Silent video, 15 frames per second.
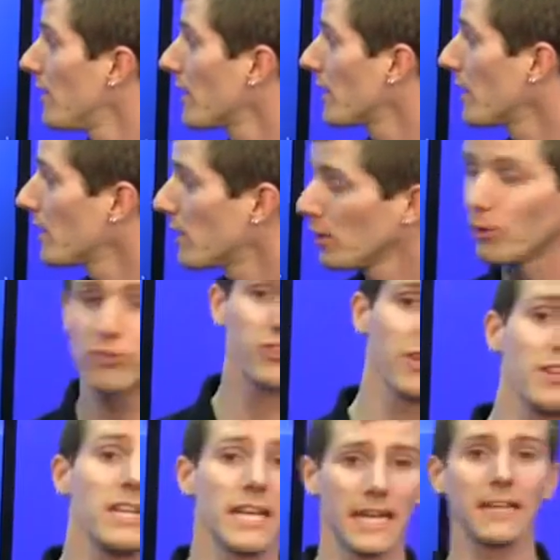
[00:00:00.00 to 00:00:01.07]
the
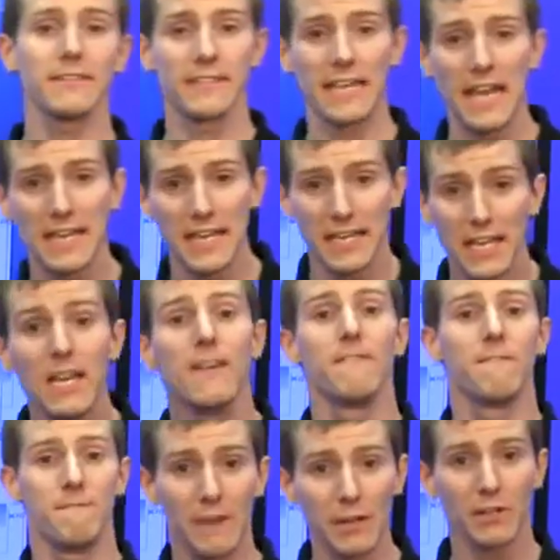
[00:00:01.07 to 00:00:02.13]
conclusion is getting
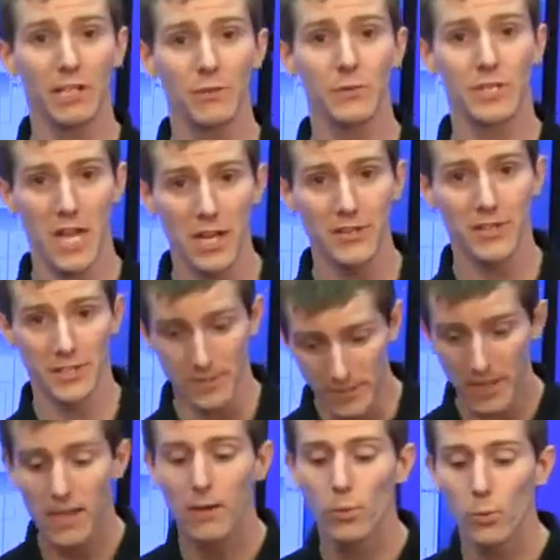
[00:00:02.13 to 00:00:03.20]
fairly redundant.
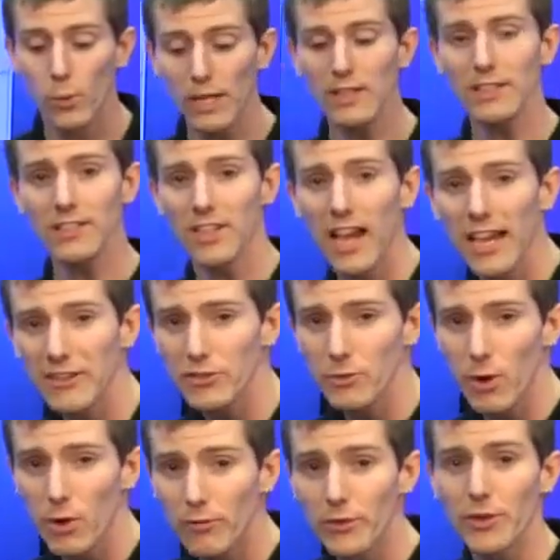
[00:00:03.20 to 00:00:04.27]
Will it tide you
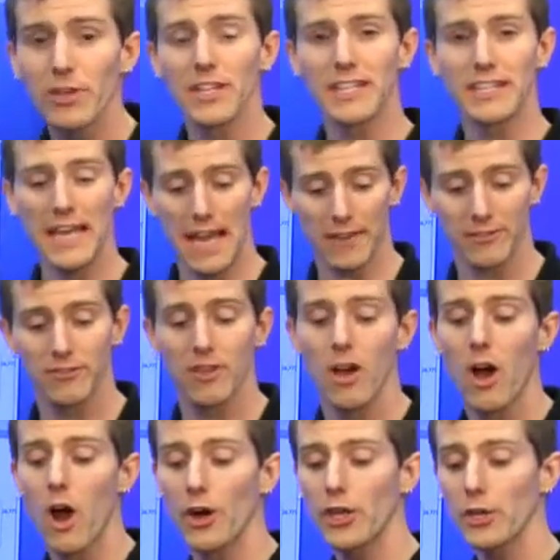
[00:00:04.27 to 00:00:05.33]
over? Yes.
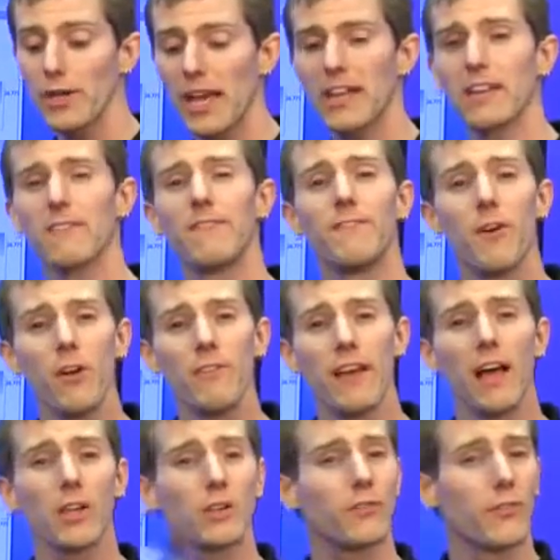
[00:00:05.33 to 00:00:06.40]
Are you getting full
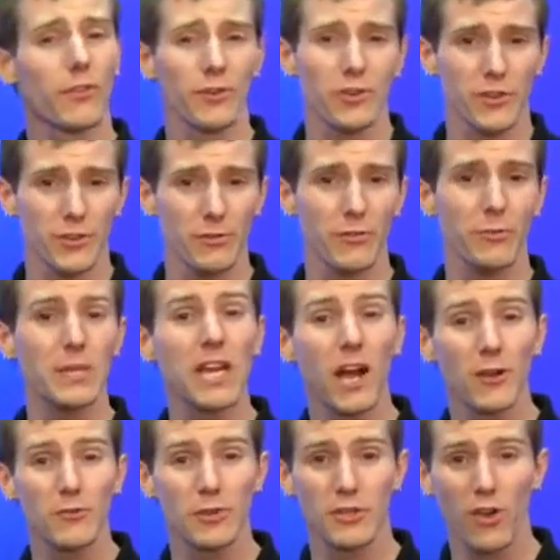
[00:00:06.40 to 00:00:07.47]
value for your
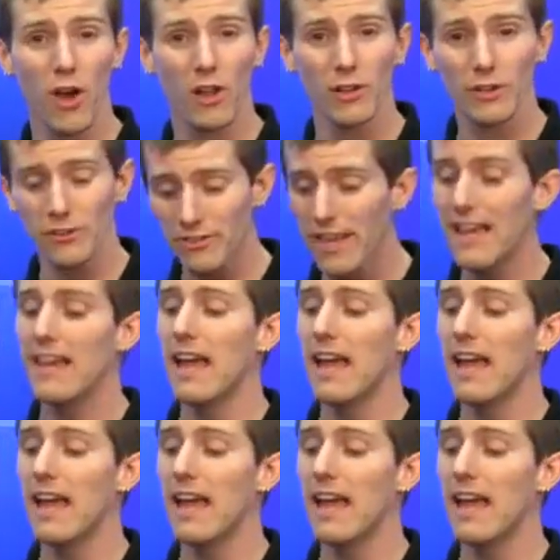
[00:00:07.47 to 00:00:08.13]
$300?